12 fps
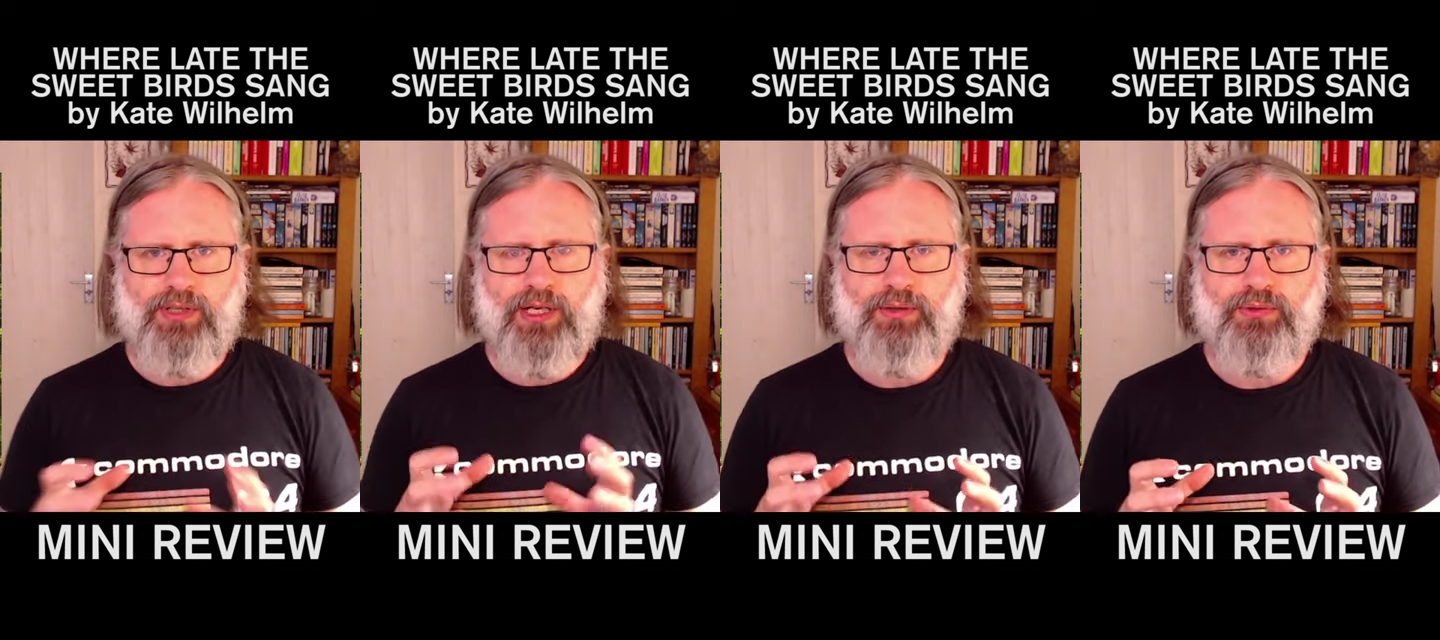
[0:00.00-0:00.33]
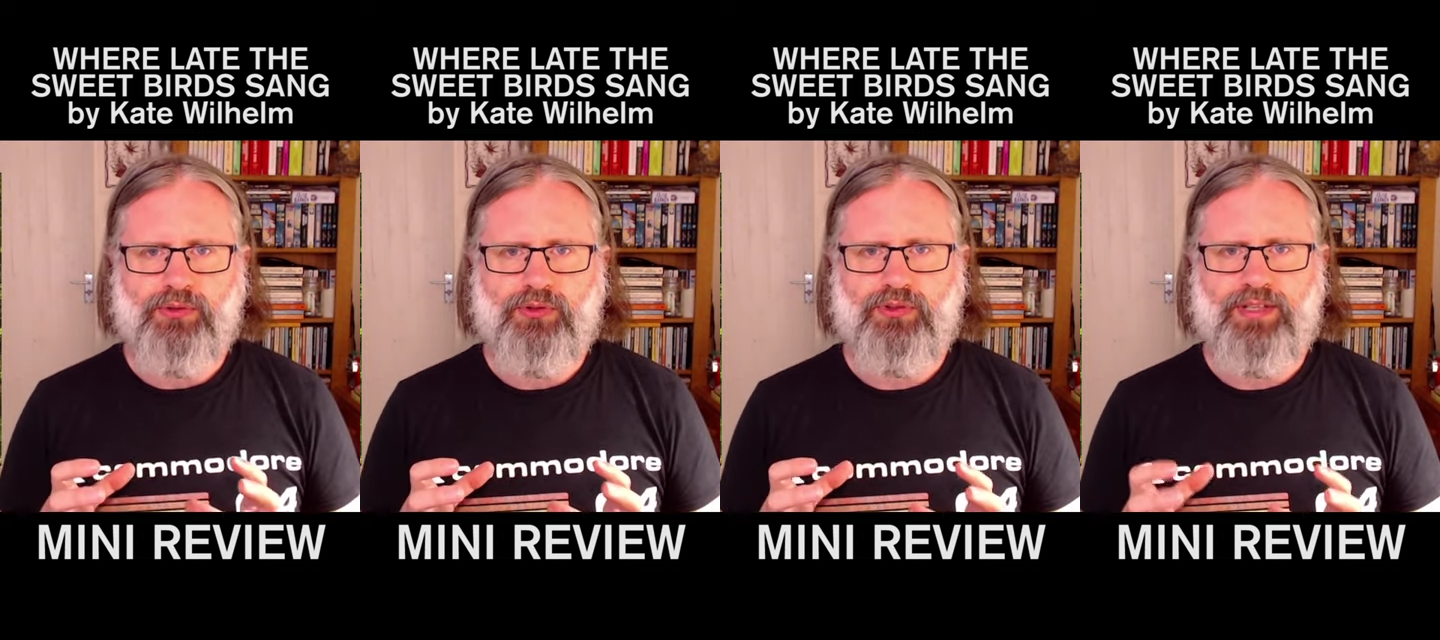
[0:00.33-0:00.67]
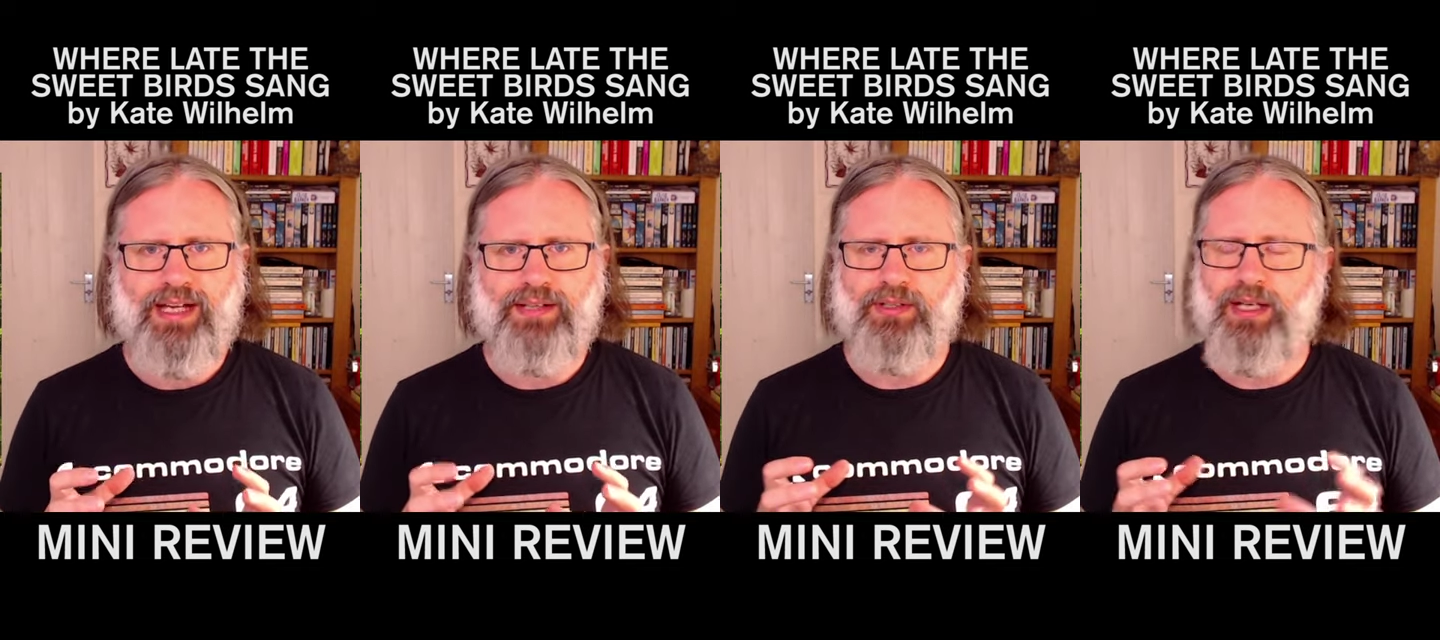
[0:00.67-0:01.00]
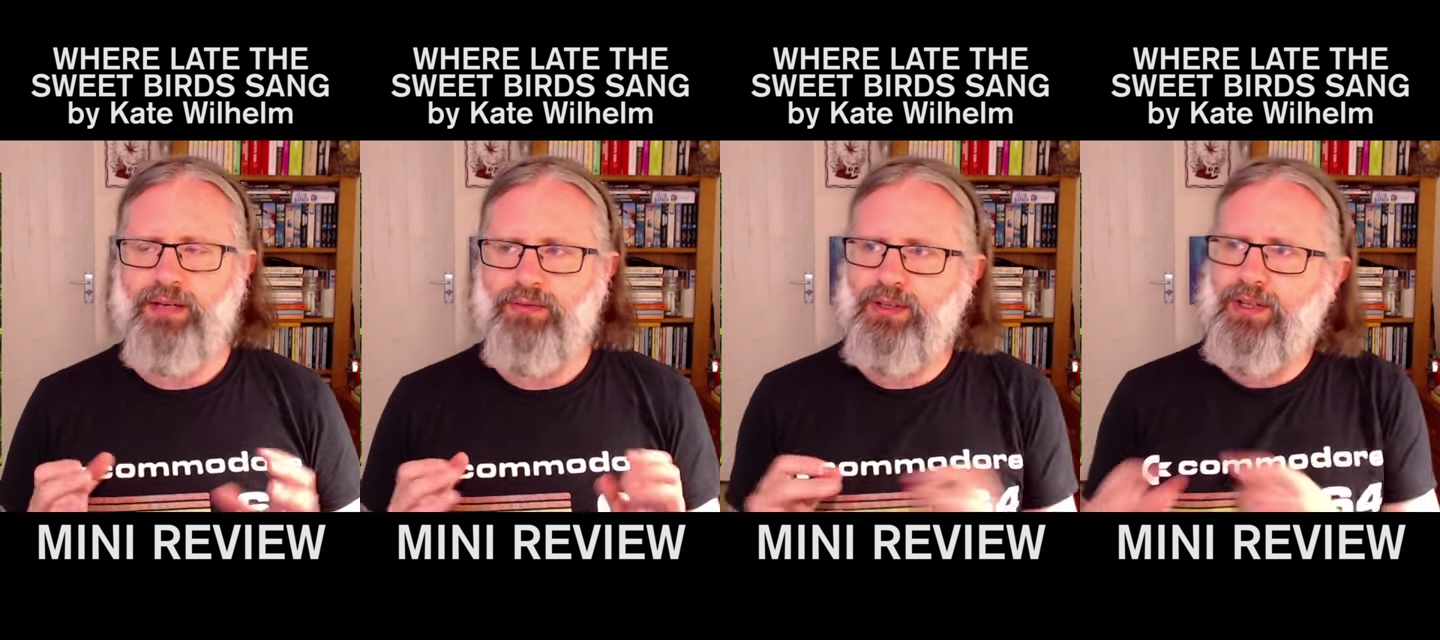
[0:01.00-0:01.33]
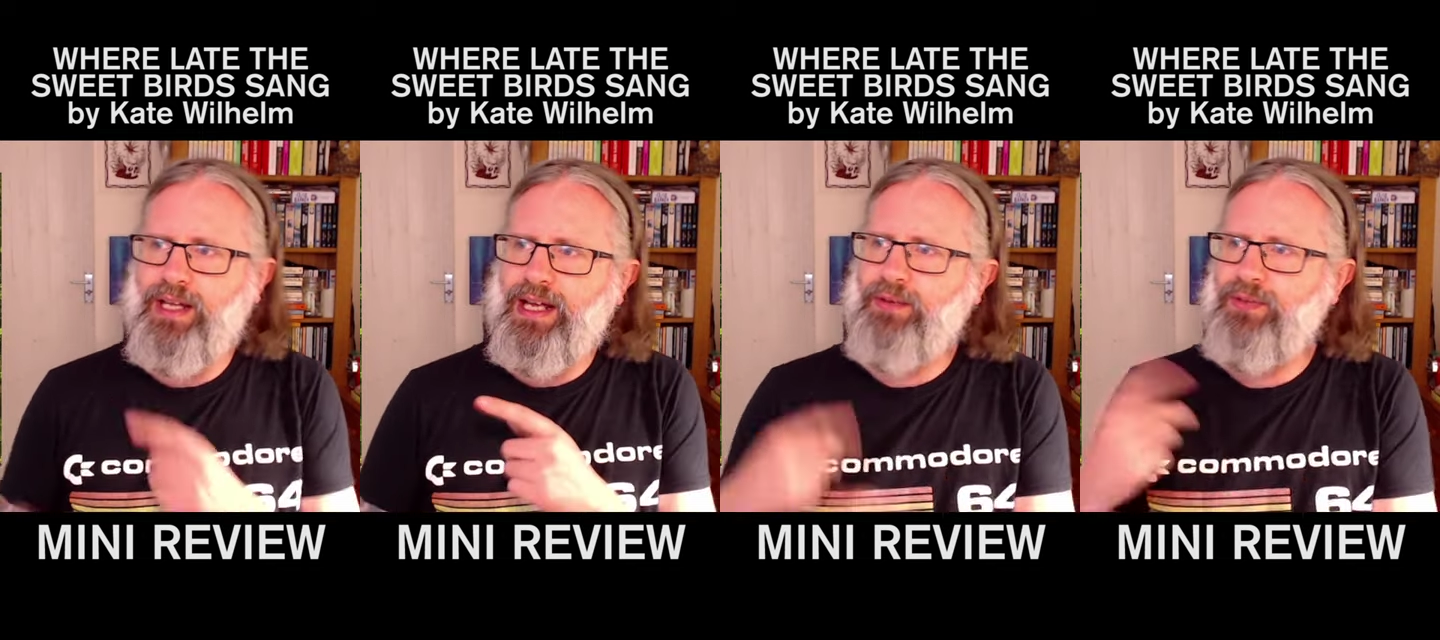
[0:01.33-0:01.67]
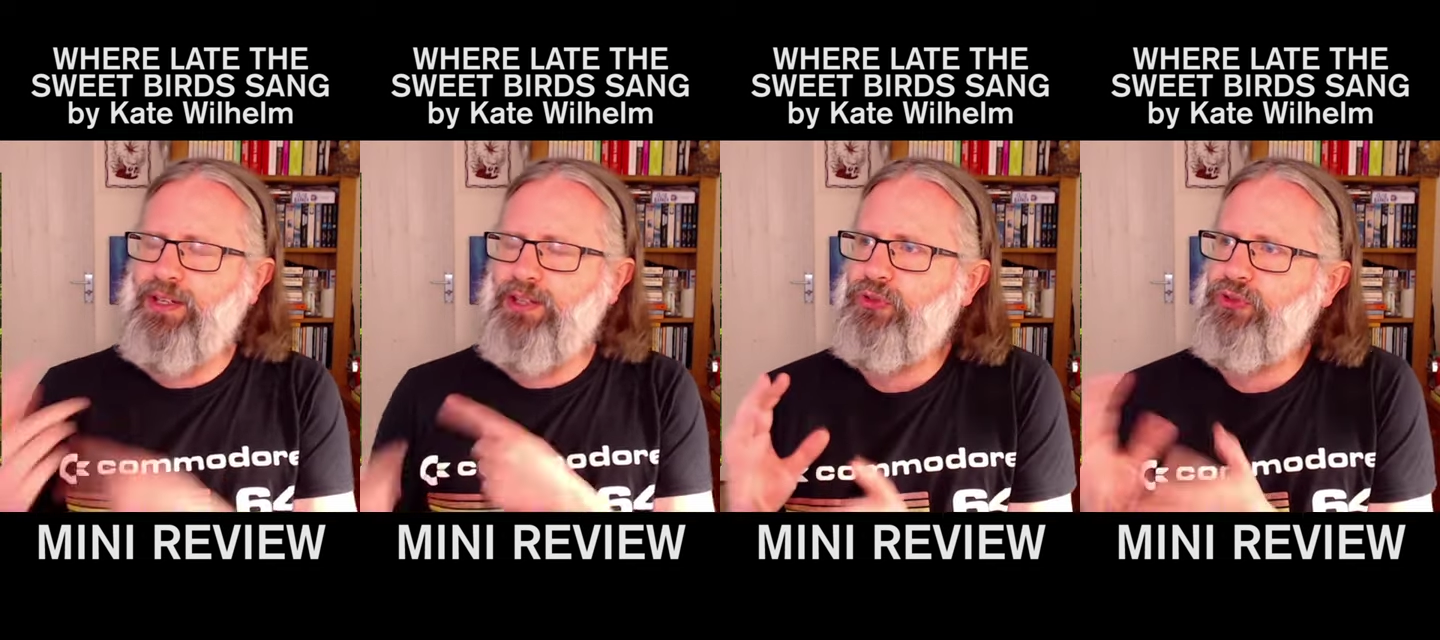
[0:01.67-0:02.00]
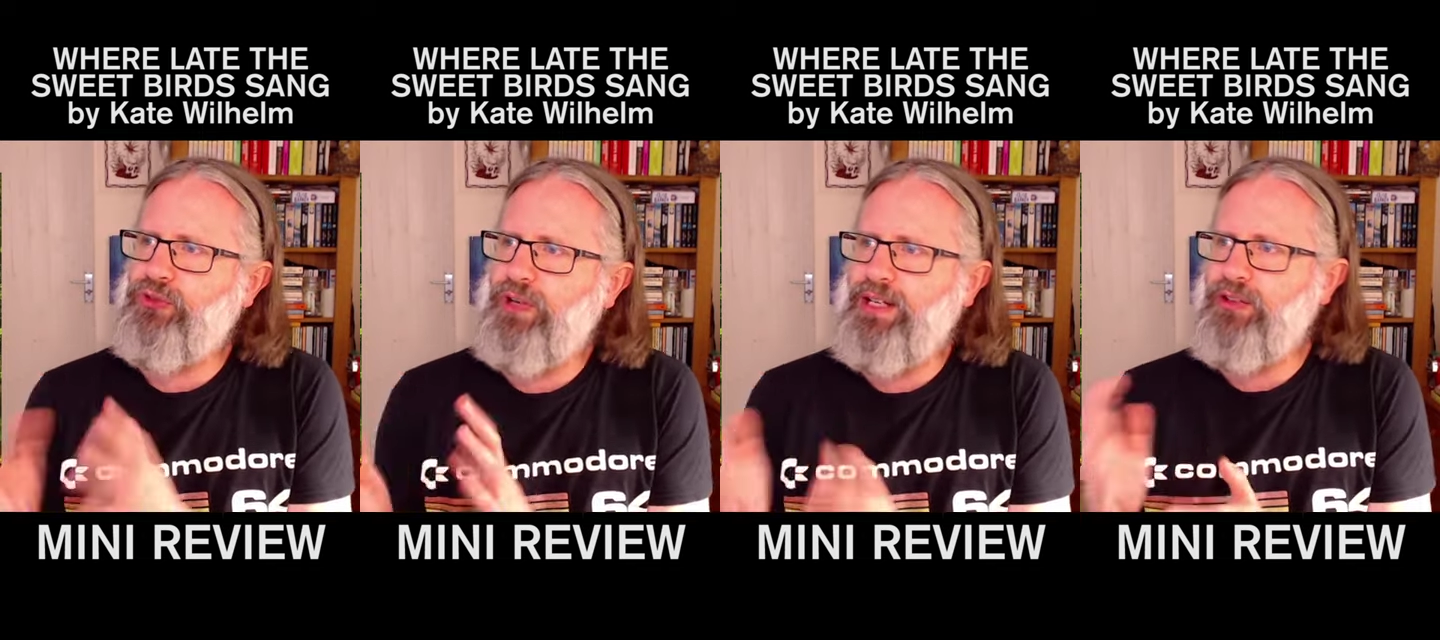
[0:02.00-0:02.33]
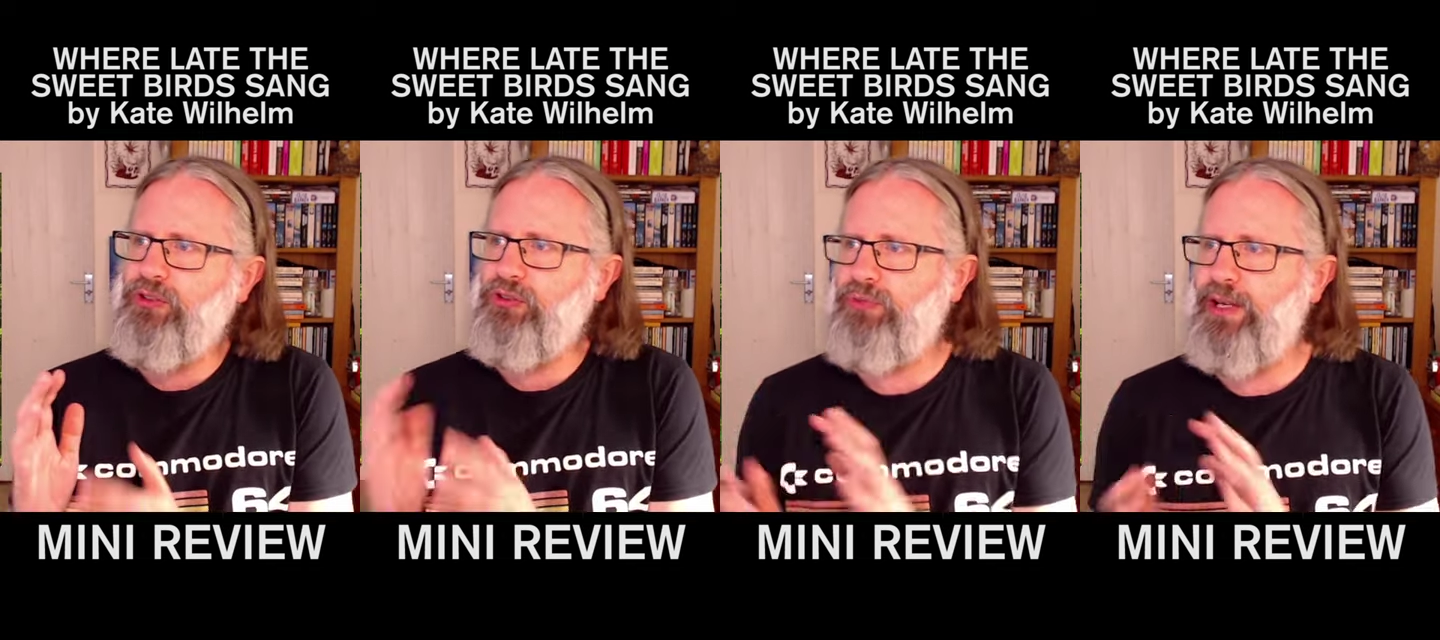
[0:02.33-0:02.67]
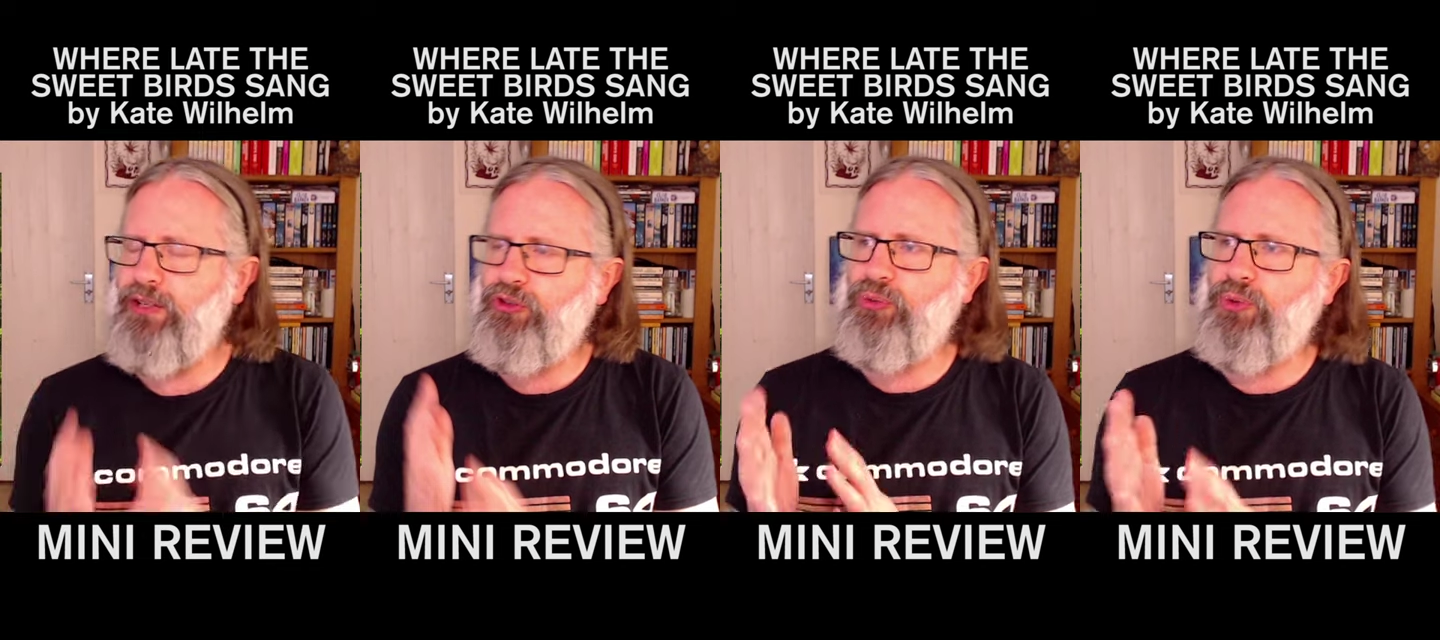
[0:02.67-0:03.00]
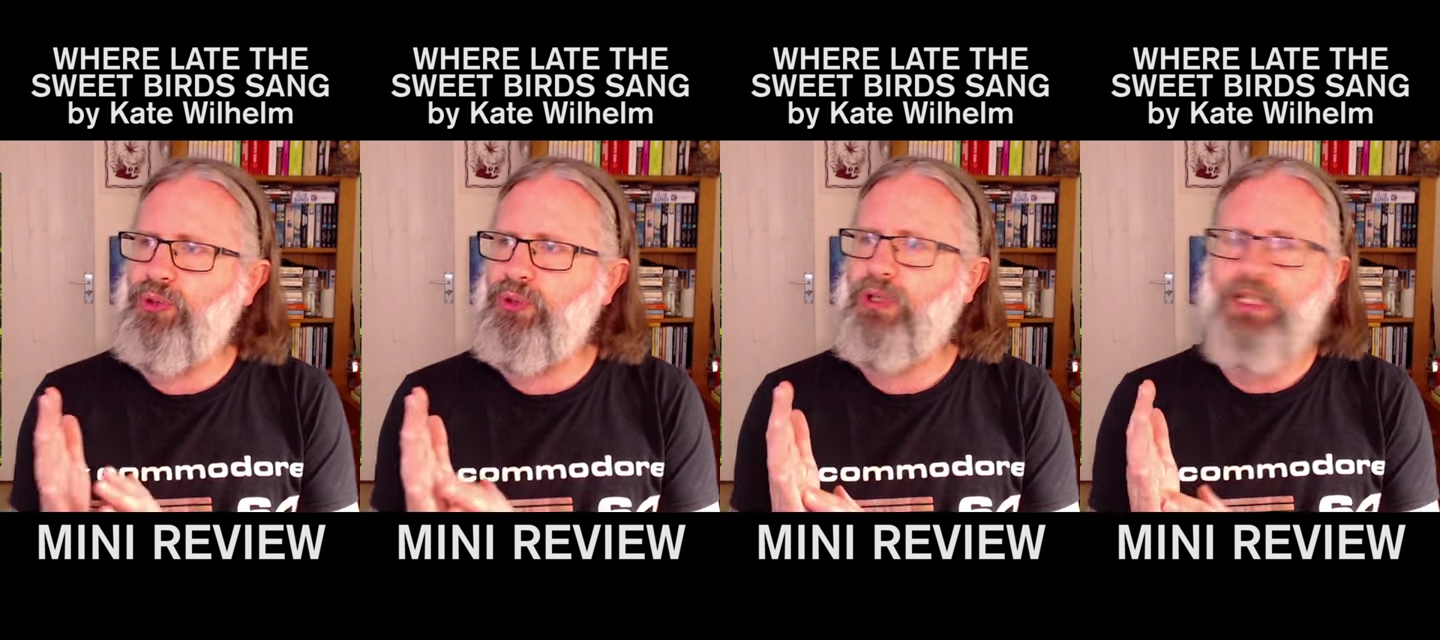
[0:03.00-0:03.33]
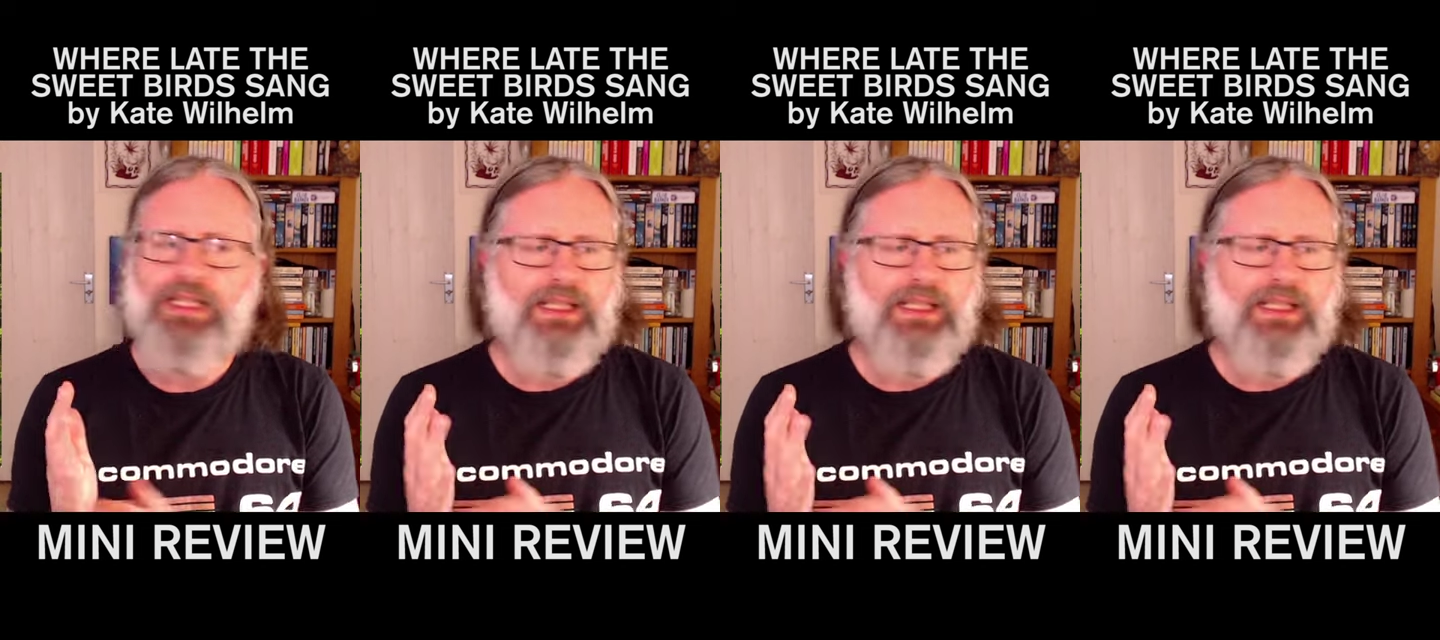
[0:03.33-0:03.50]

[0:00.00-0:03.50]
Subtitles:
clones get together and they have these strange ritual